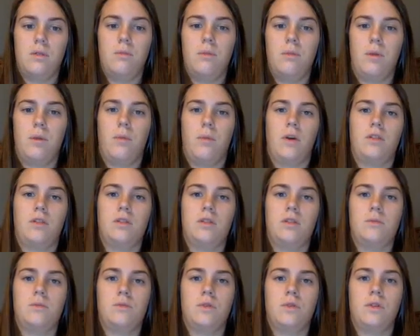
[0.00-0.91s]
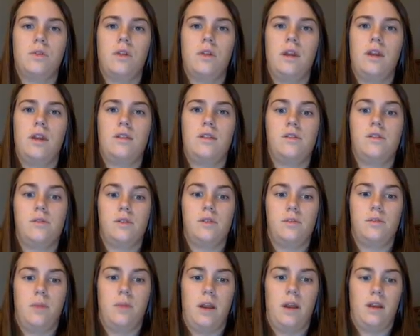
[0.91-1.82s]
but most importantly is to
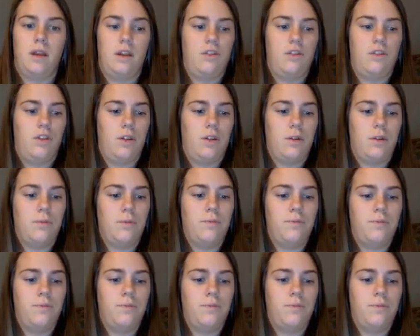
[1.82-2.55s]
respect each other.